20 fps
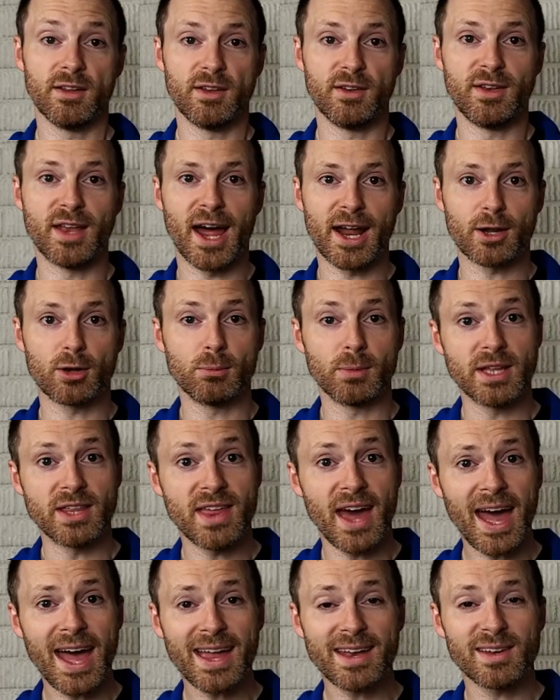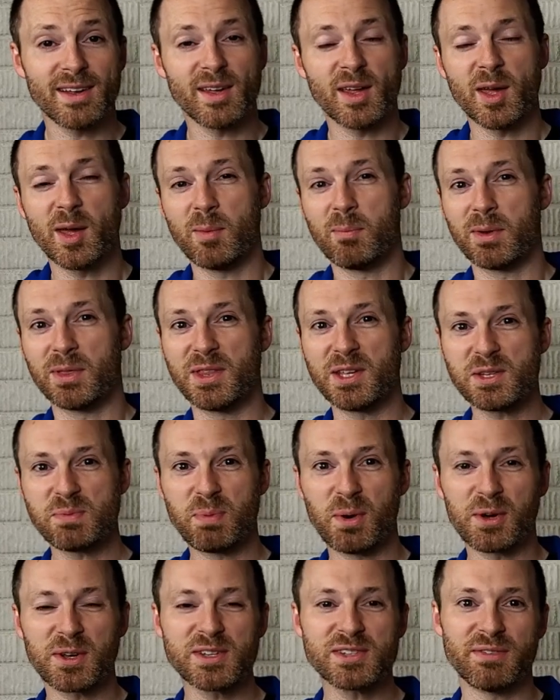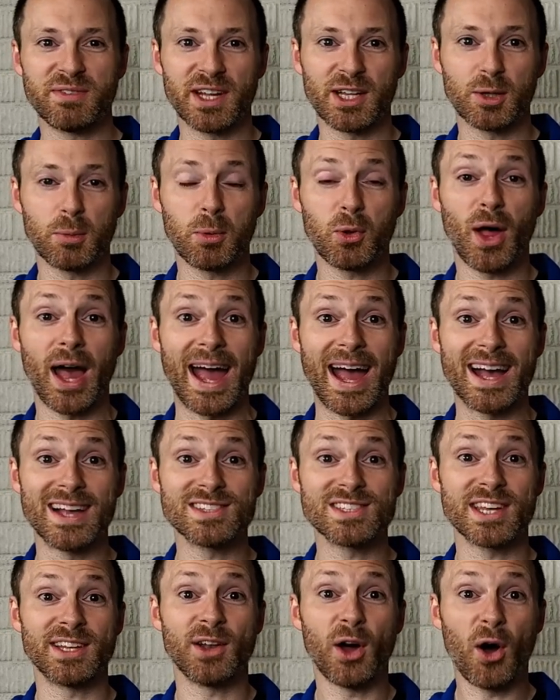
Not only that, but this book is available as an